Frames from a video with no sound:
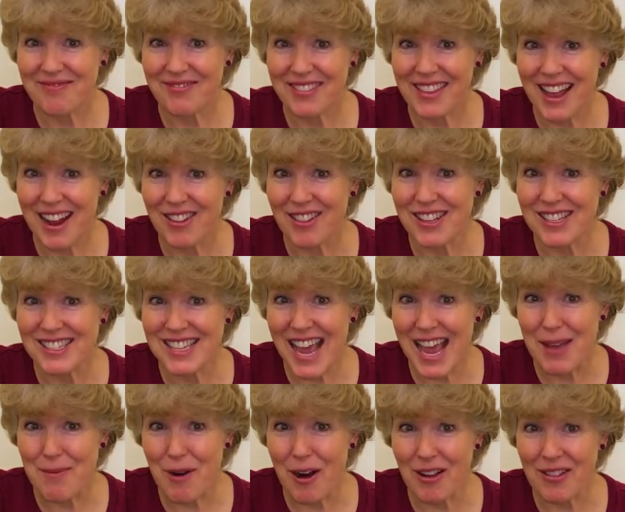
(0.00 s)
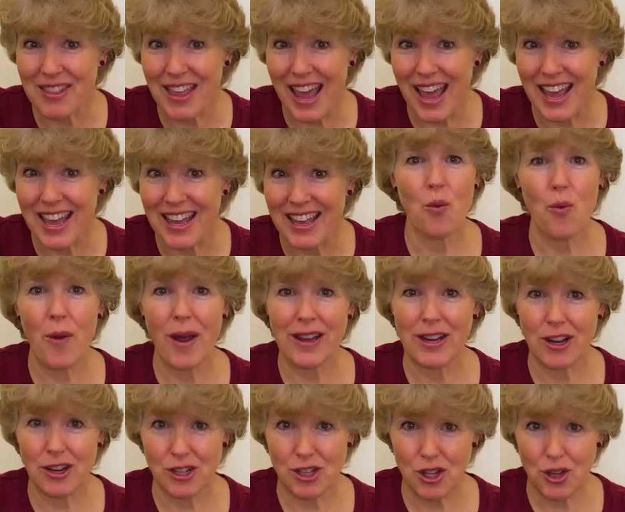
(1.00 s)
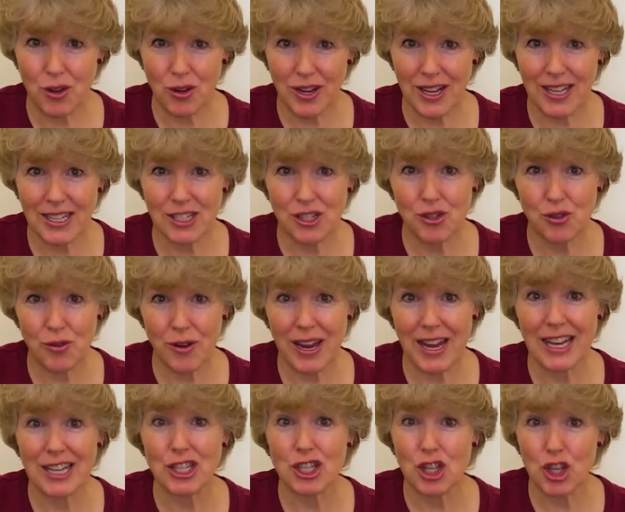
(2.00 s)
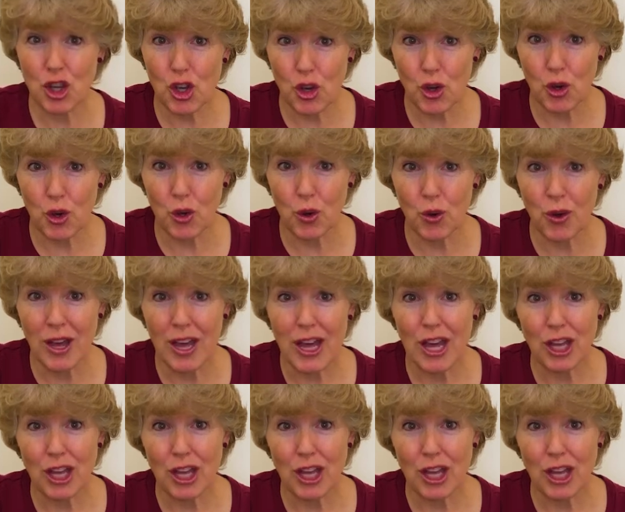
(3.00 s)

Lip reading: They're the same, aren't they? When you're tuning string 2,